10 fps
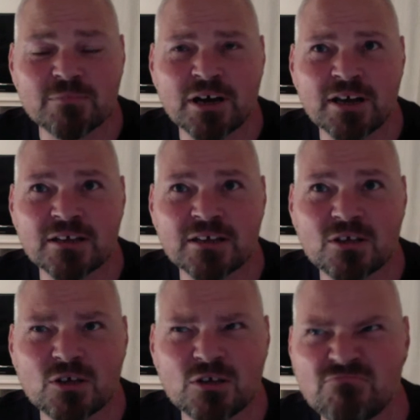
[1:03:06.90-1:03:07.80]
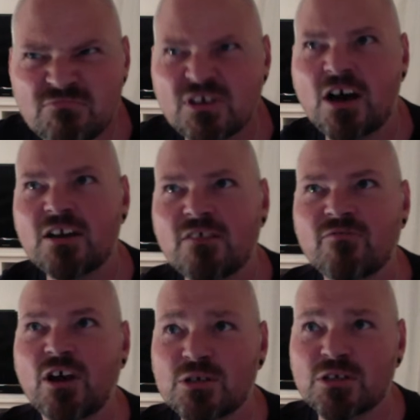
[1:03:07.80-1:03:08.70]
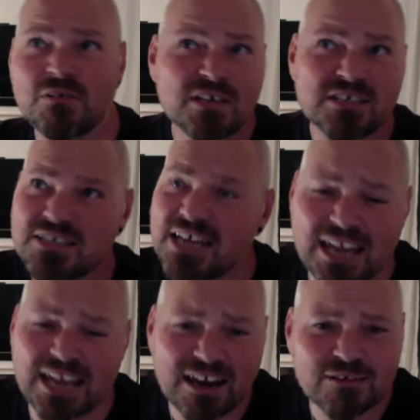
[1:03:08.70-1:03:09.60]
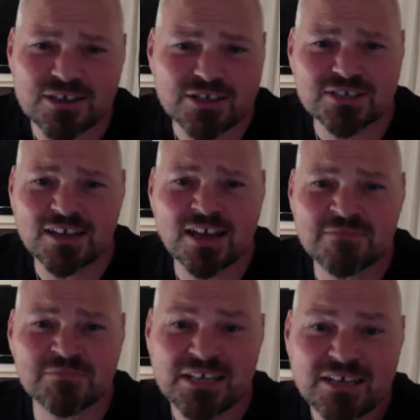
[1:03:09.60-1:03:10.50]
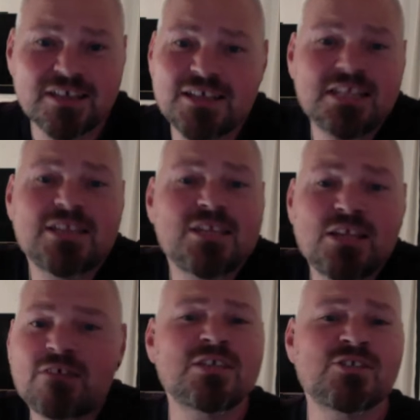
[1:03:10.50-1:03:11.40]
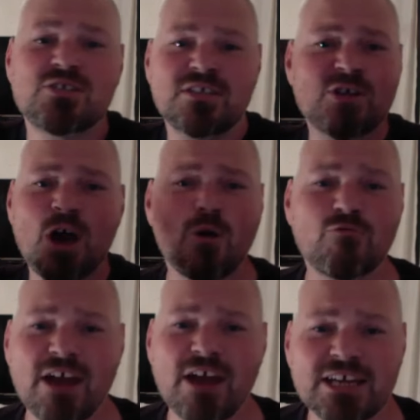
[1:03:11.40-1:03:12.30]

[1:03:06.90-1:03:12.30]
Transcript: my kind of go to. Zach Arias. Um, there's there's a whole range.